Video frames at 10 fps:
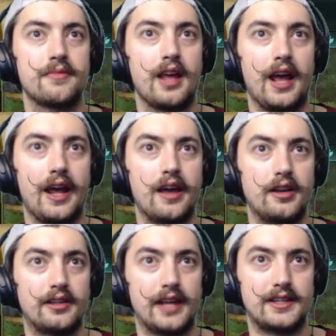
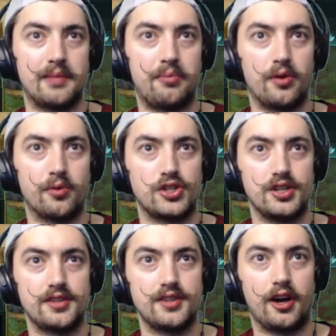and get to the point where
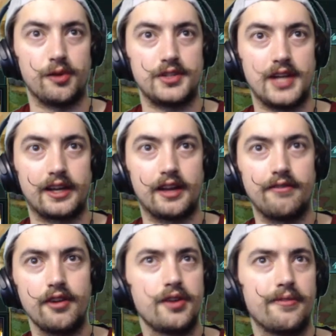she's auto-attacking
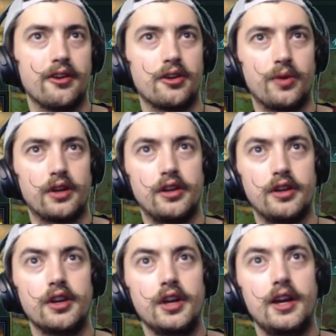very
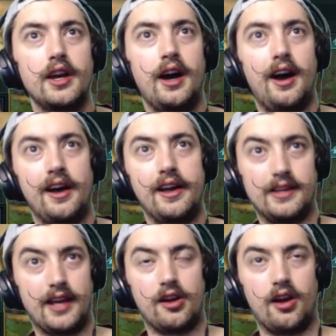quickly
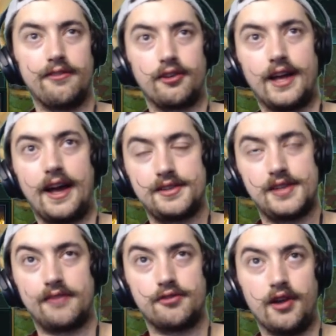and getting off her
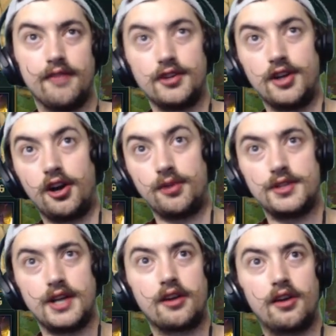cast after every
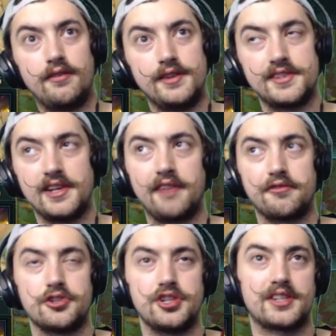auto-attack, obviously,
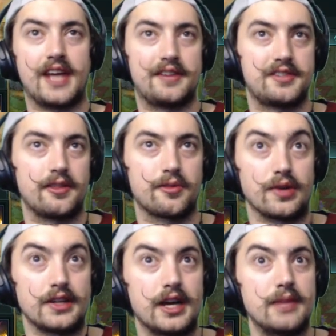after she's casted
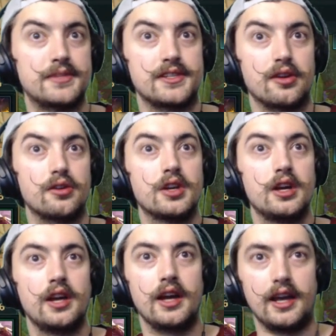3 times. So
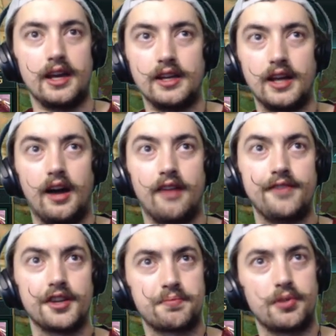it
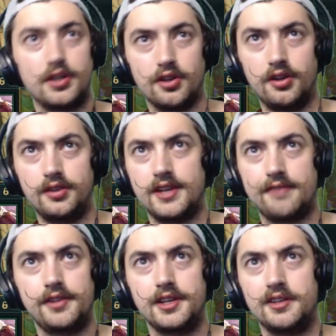feels pretty good.
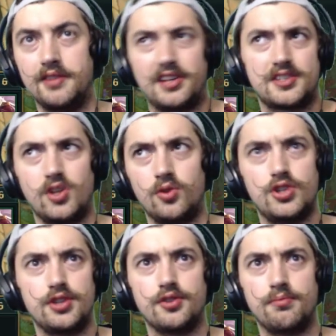Definitely like
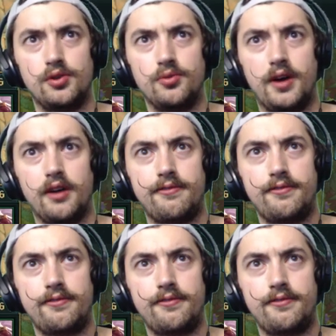Sojins or Blue Buff.